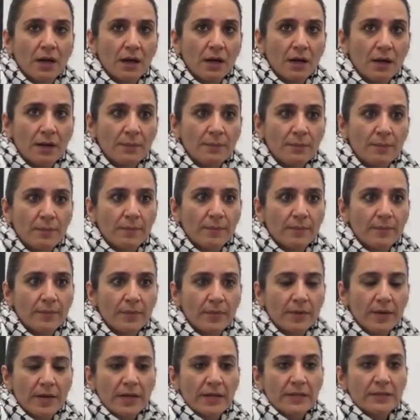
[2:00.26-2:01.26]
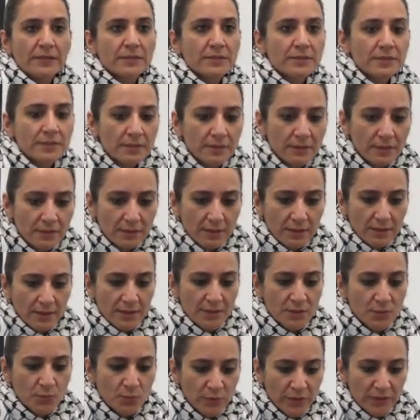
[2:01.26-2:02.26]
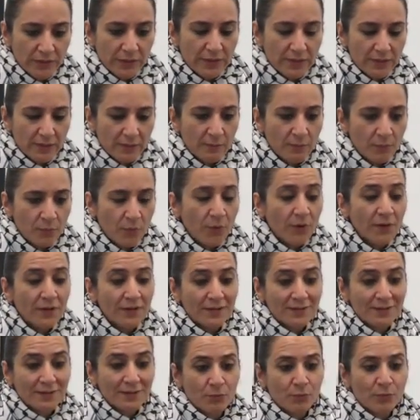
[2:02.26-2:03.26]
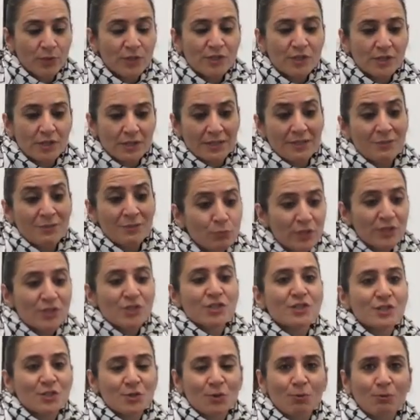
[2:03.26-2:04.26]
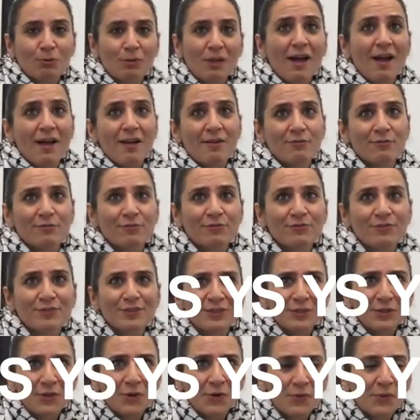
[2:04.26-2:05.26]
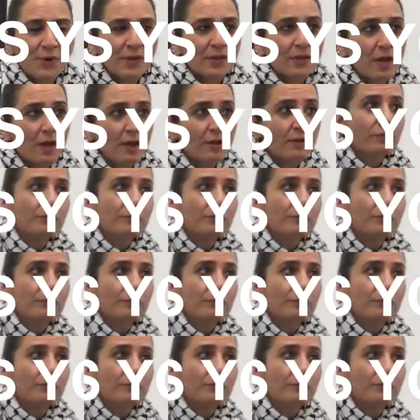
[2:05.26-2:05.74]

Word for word: um, is is really important enrich, enriches your life. You know, a lot